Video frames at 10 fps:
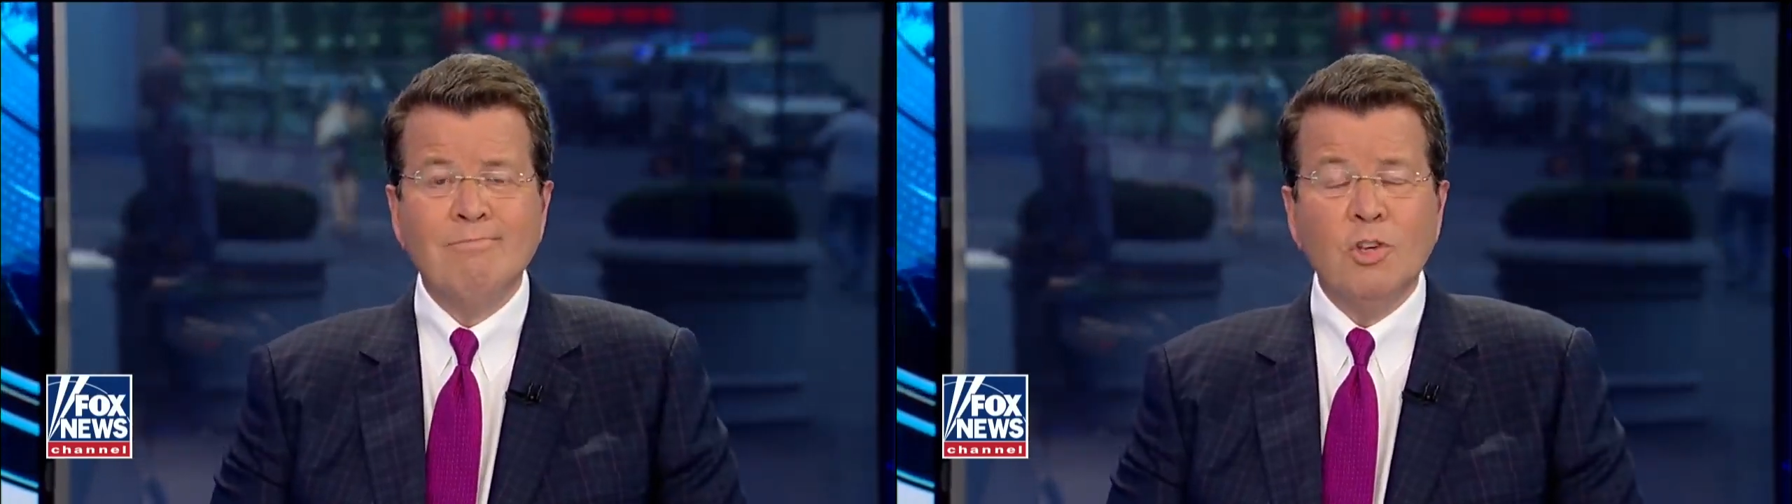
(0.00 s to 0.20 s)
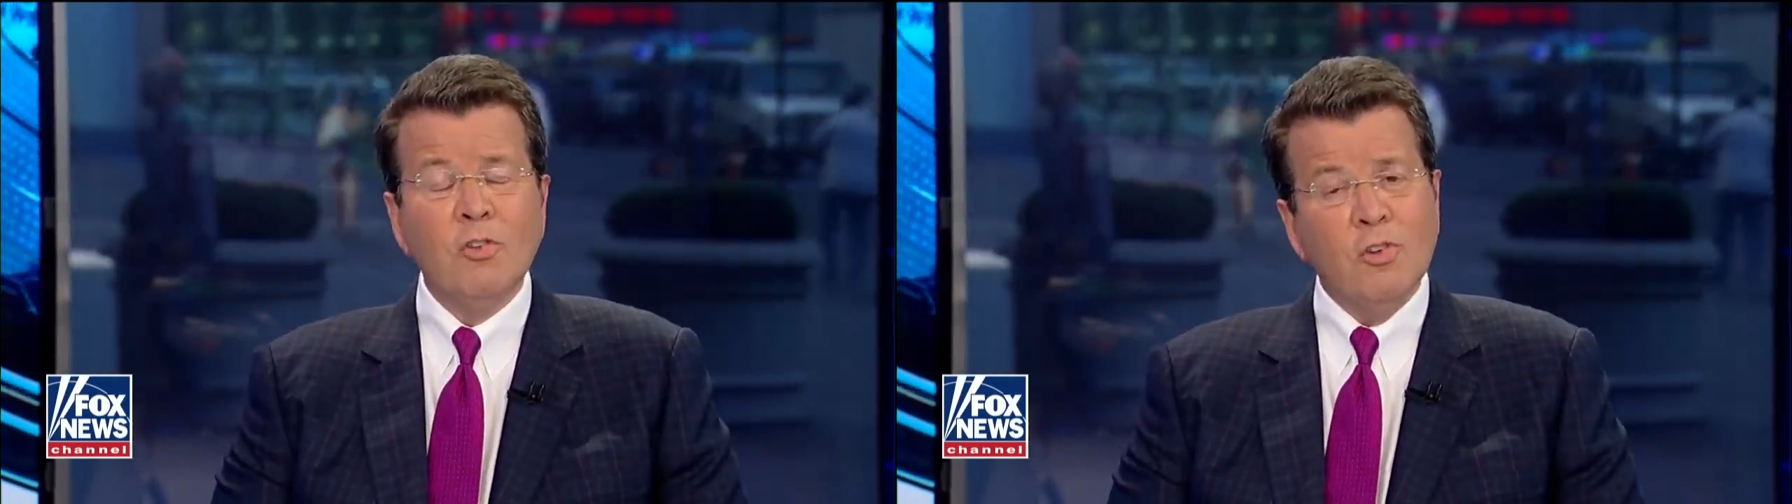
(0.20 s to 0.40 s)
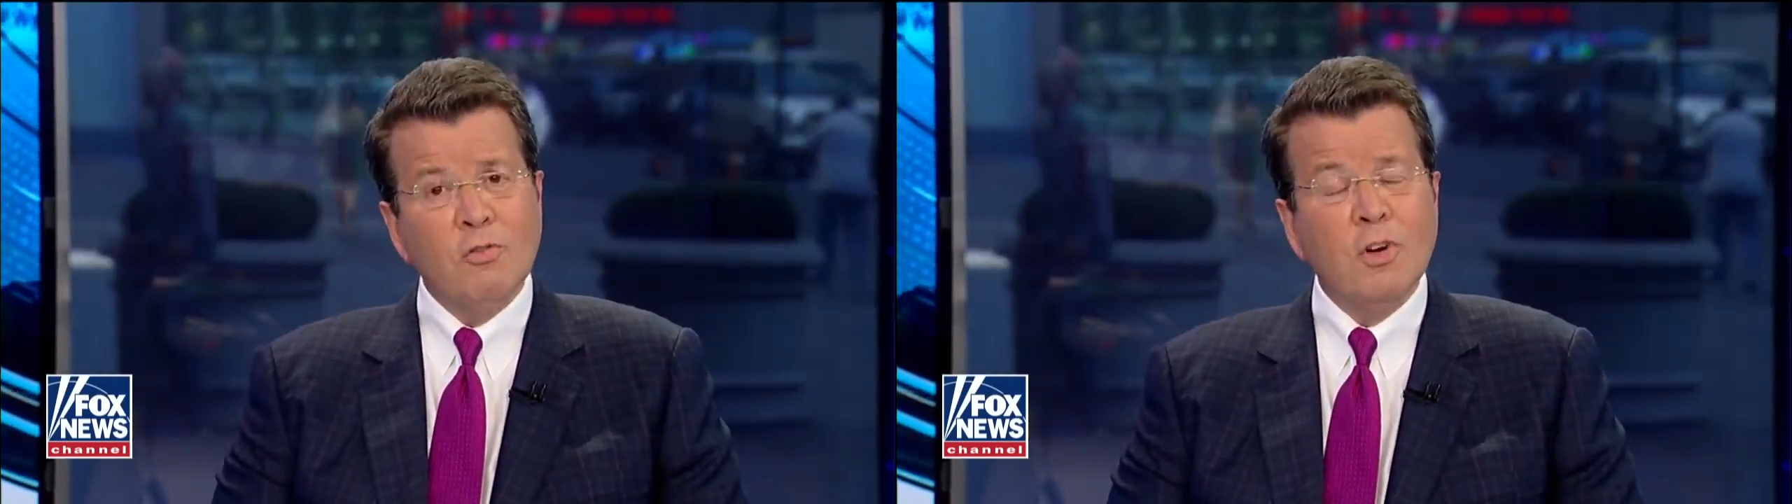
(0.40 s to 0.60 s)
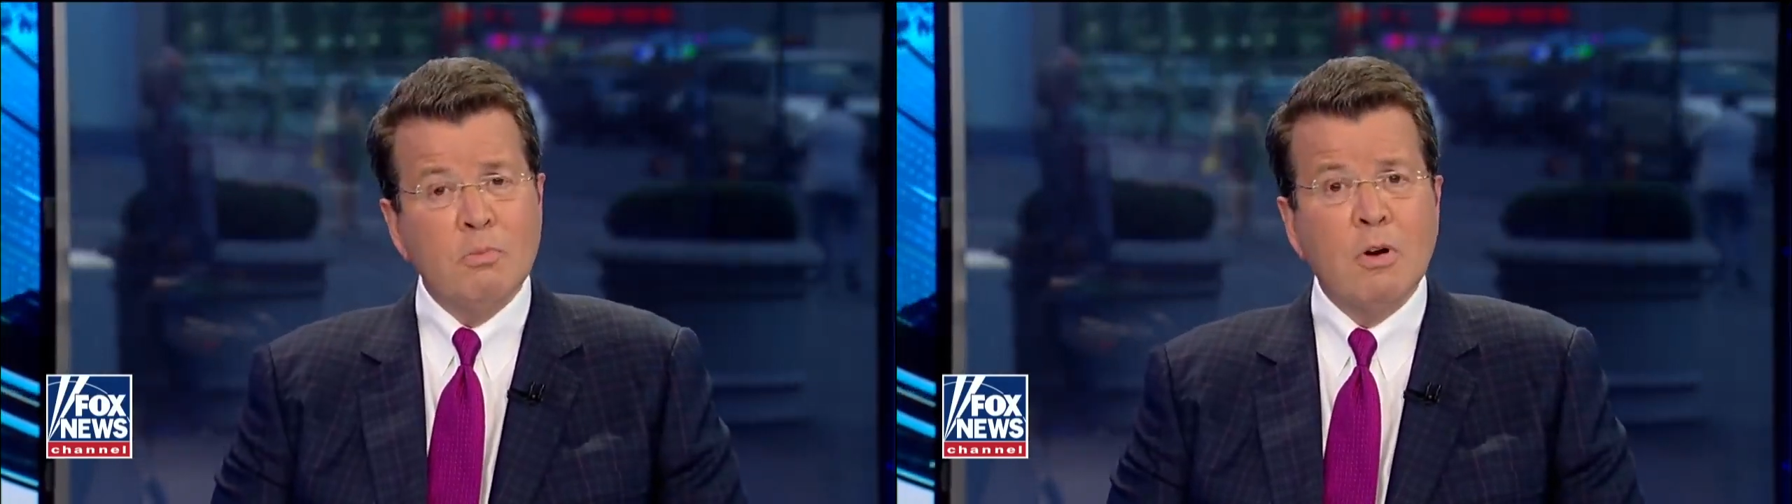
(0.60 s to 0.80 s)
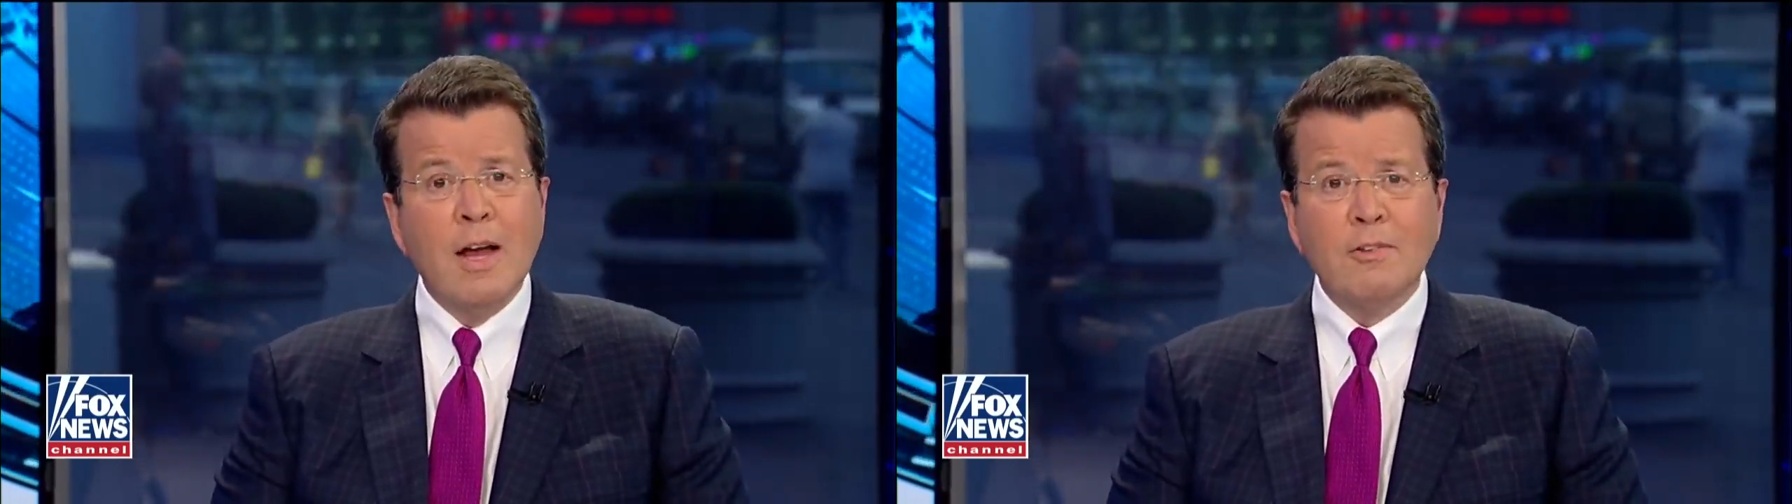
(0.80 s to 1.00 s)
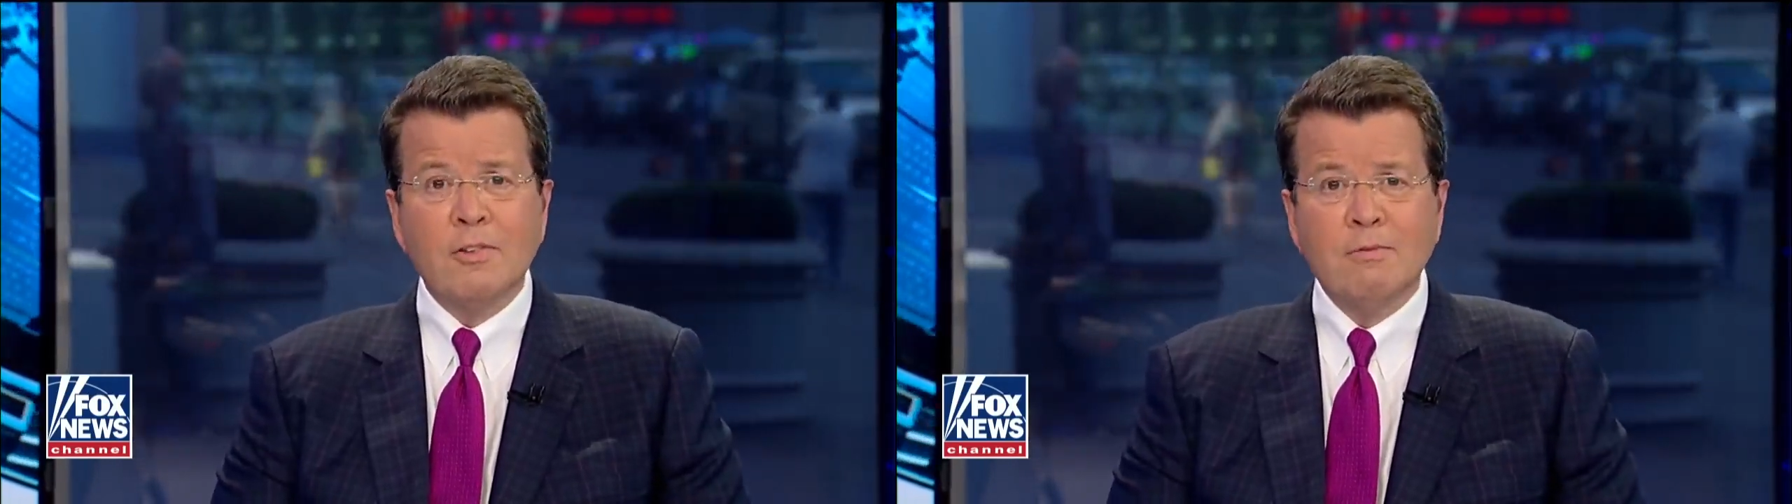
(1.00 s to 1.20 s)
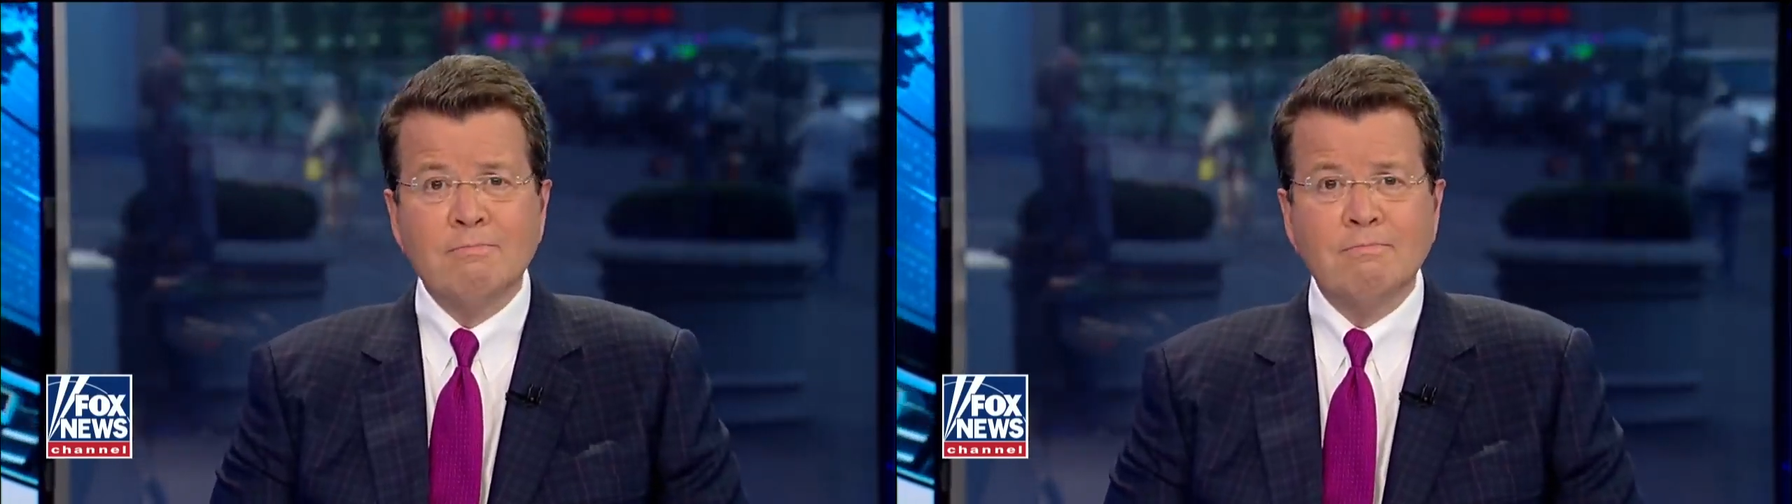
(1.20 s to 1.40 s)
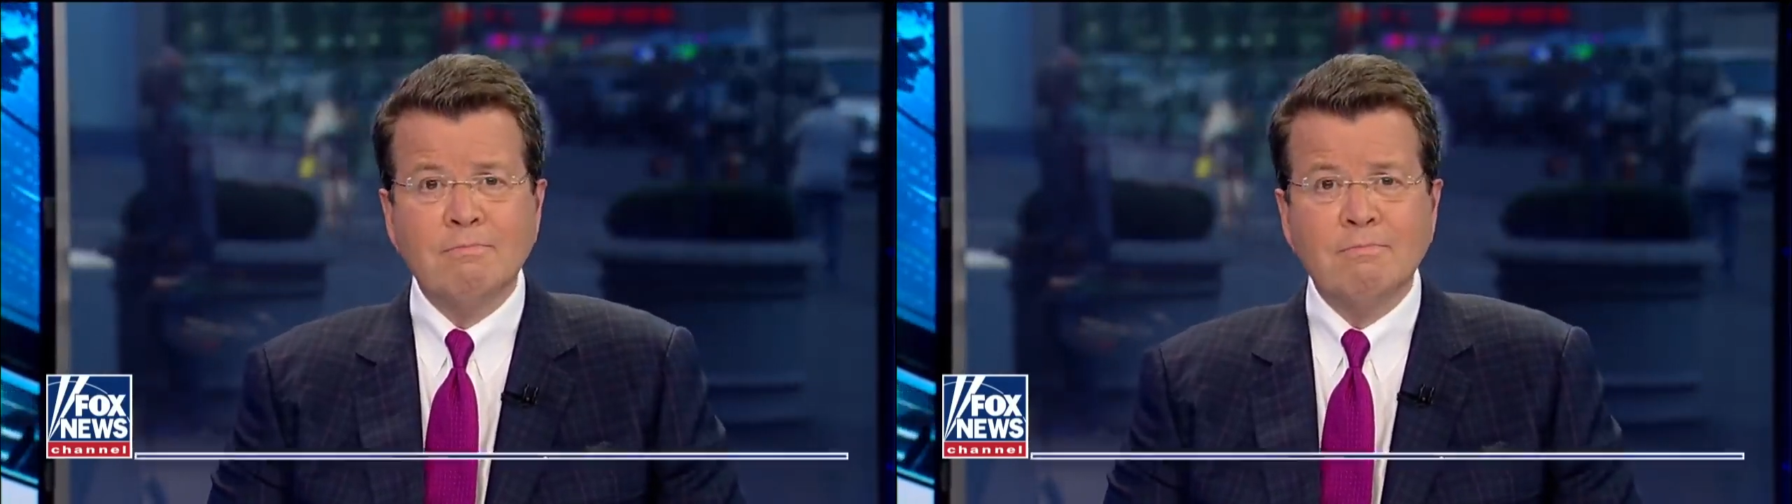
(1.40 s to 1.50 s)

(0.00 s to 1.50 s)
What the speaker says: just a free press.